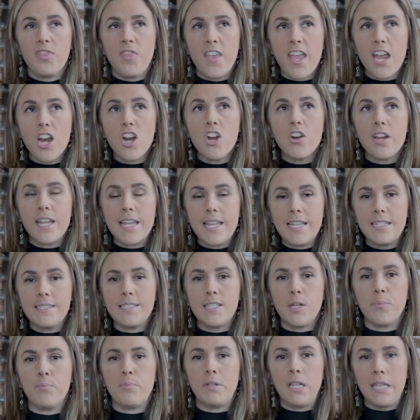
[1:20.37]
There
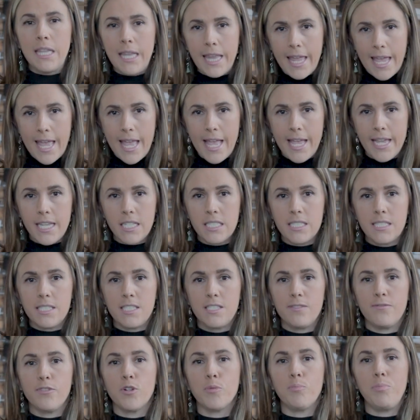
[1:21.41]
is a
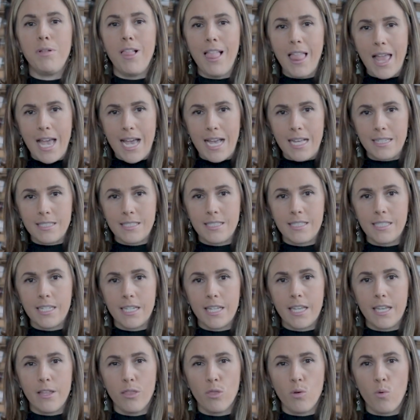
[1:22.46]
place for
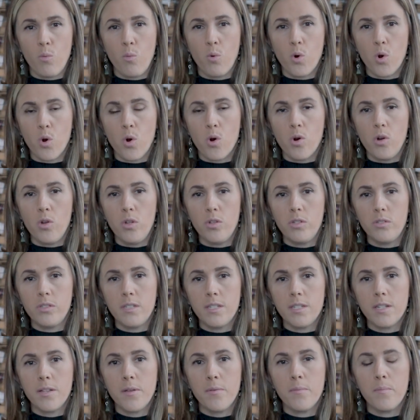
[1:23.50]
plastic in the
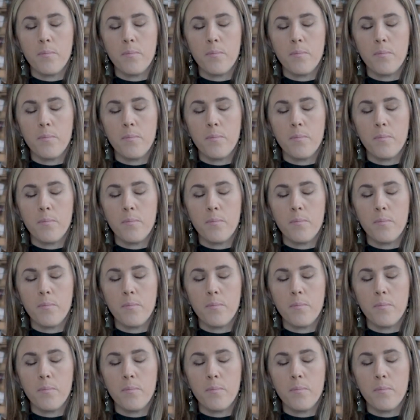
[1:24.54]
world,